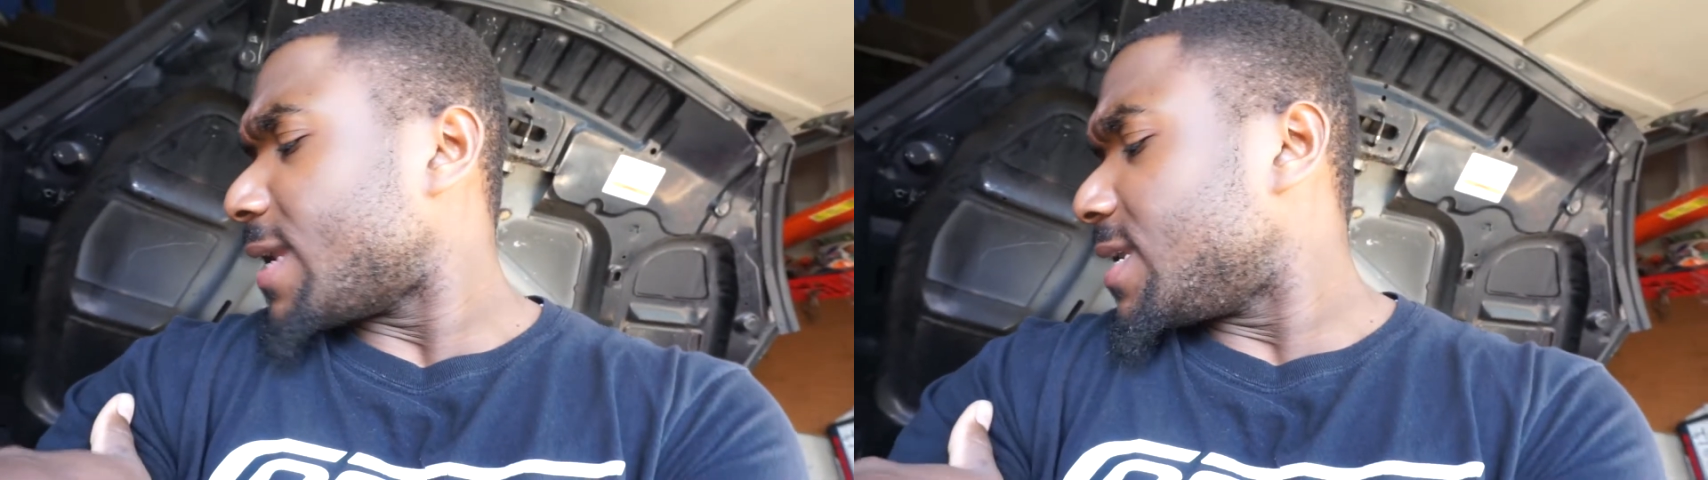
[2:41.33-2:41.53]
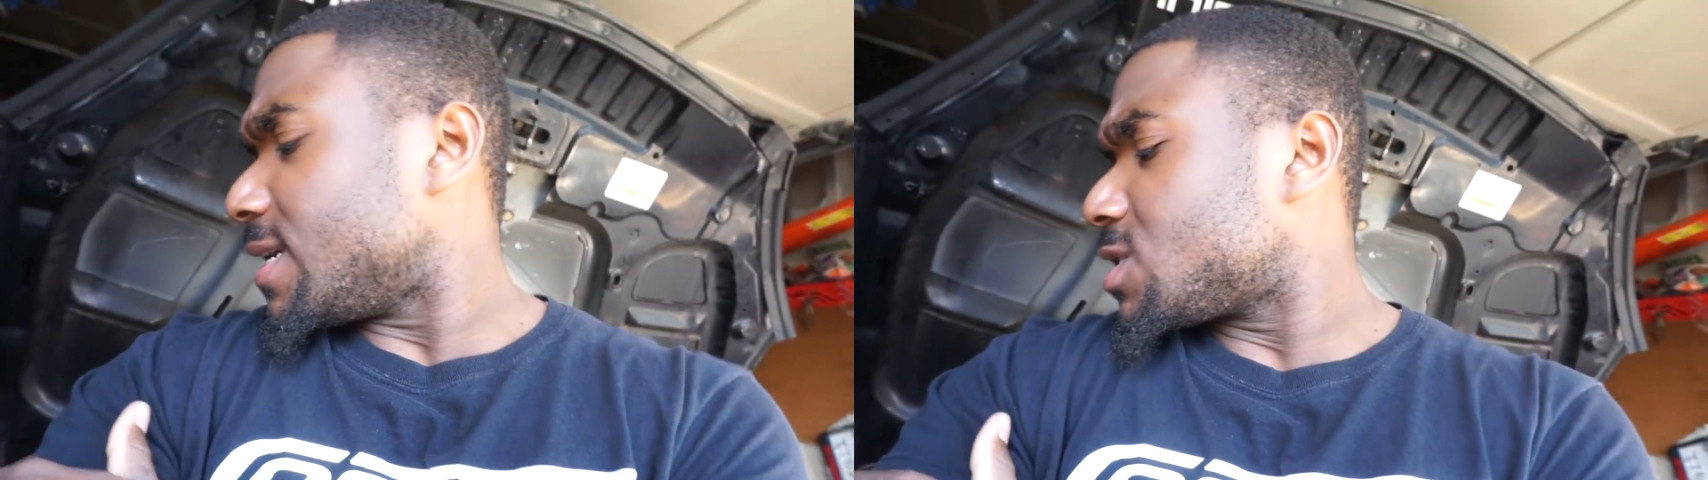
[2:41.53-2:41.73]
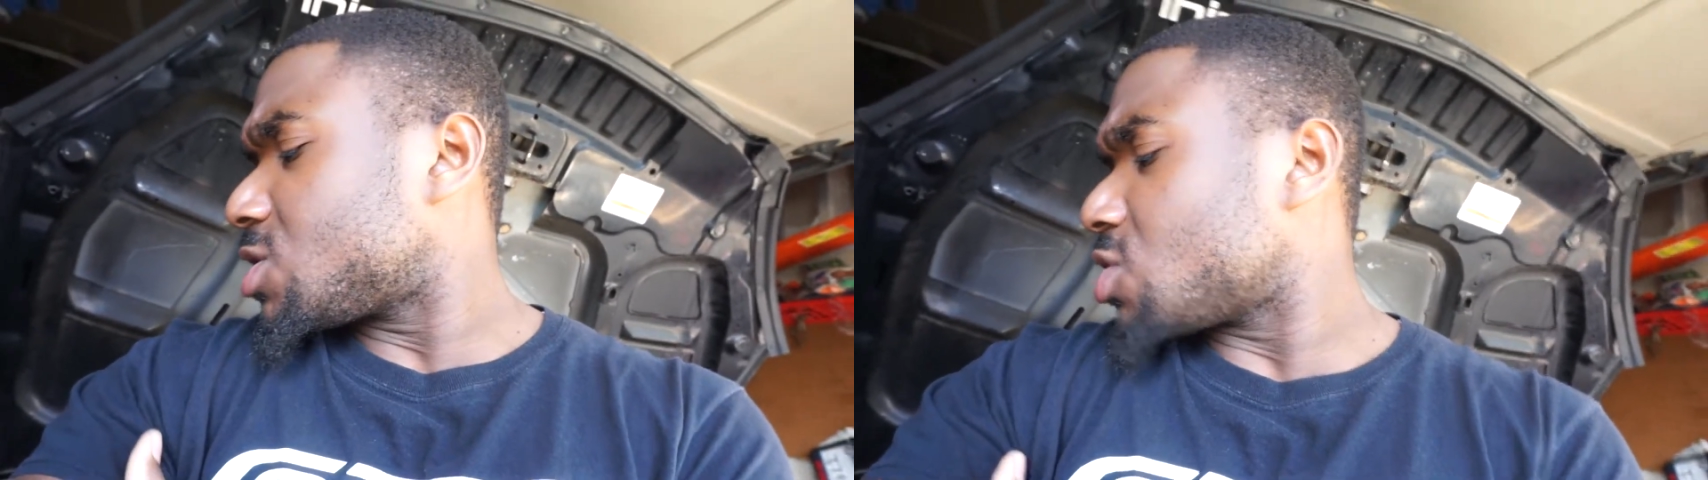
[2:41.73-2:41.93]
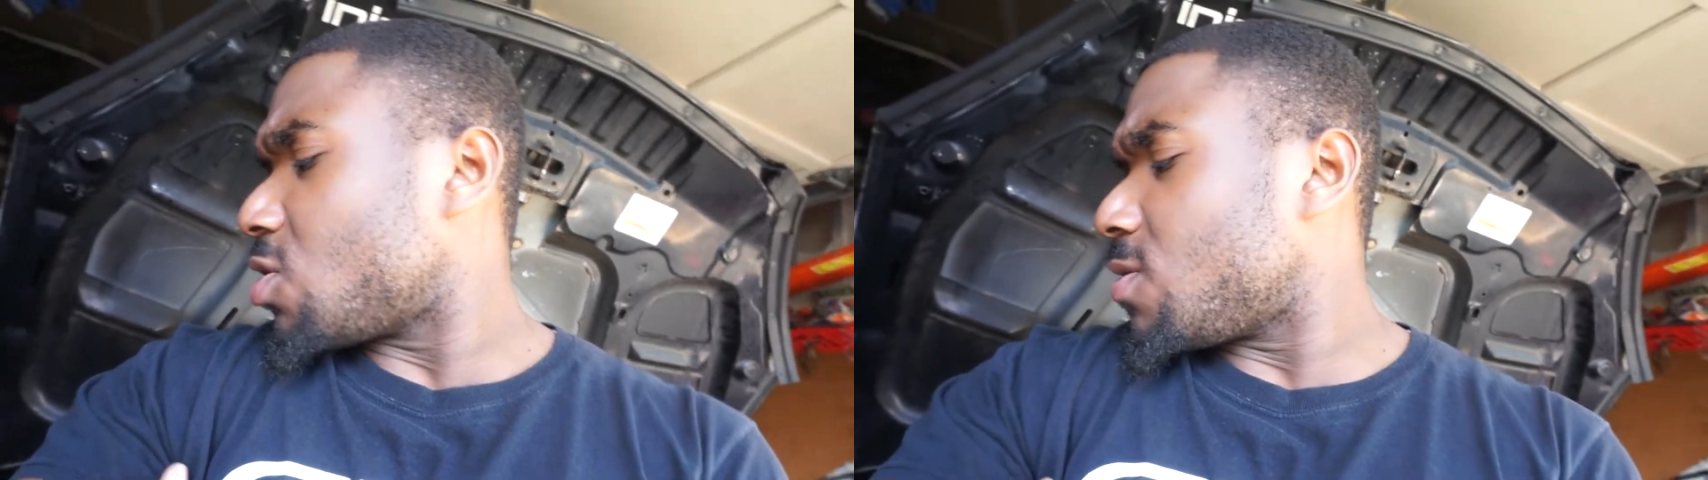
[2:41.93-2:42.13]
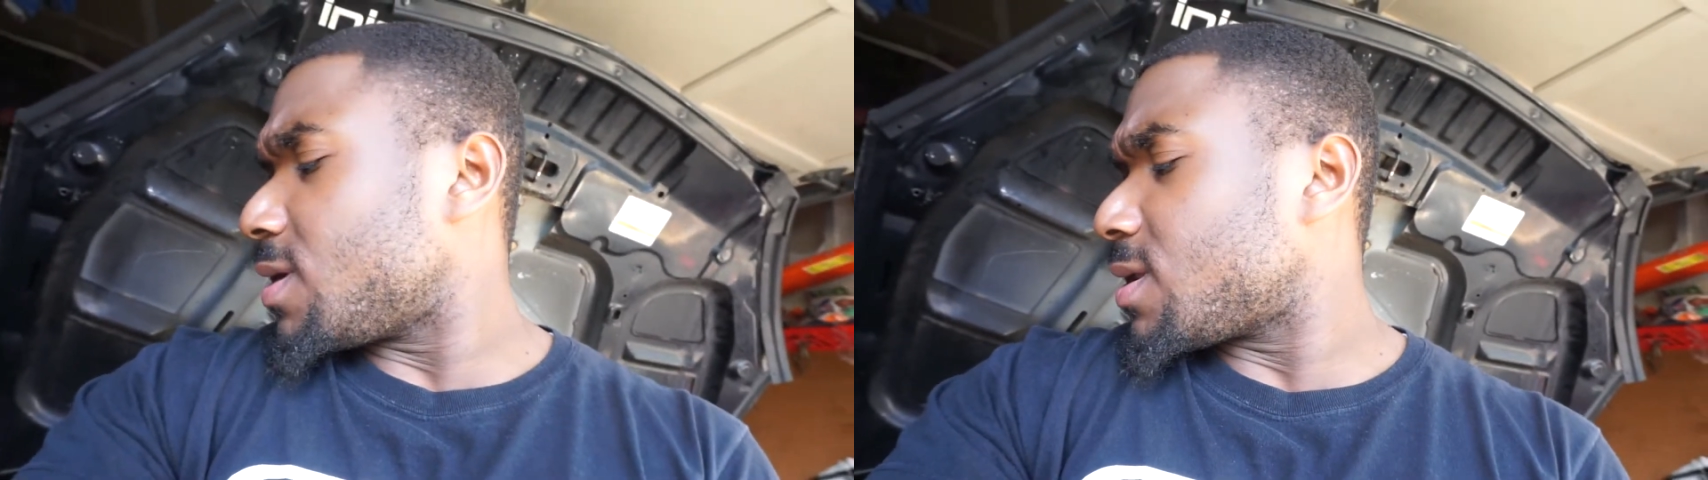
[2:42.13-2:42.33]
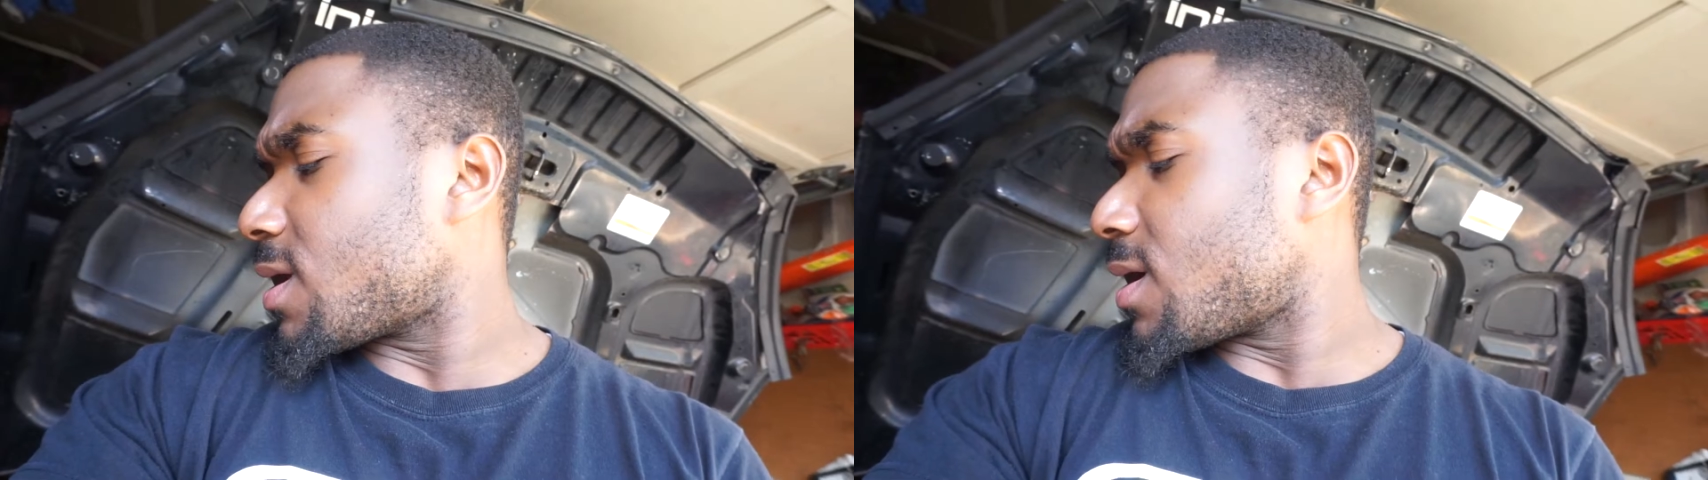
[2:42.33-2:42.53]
did show it.